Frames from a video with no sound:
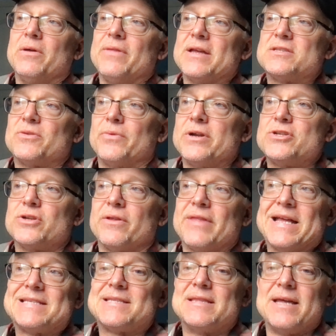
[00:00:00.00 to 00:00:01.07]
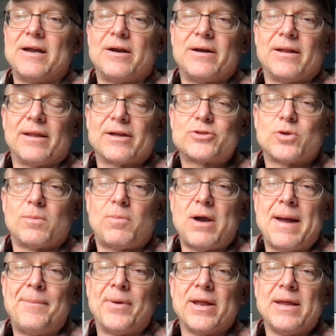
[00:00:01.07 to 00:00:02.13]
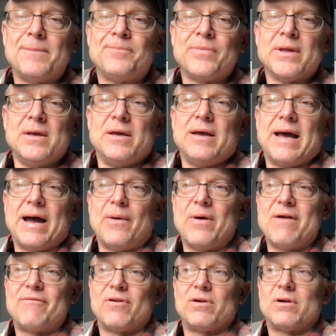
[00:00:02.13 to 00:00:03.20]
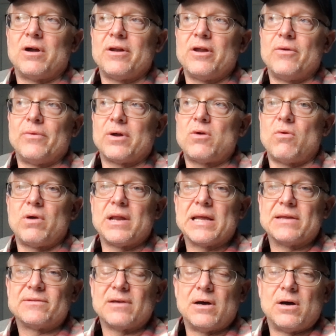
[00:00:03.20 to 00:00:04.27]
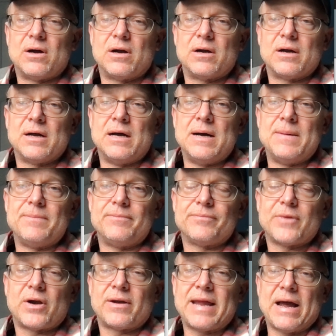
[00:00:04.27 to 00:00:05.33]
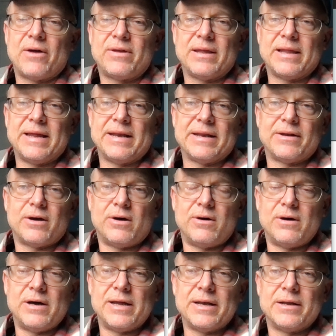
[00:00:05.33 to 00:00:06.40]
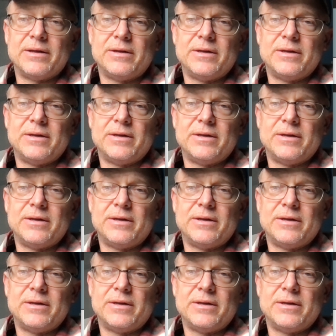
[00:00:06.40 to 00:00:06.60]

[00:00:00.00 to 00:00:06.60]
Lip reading: that's original. That's their intellectual property. However, audio recordings are calculated on,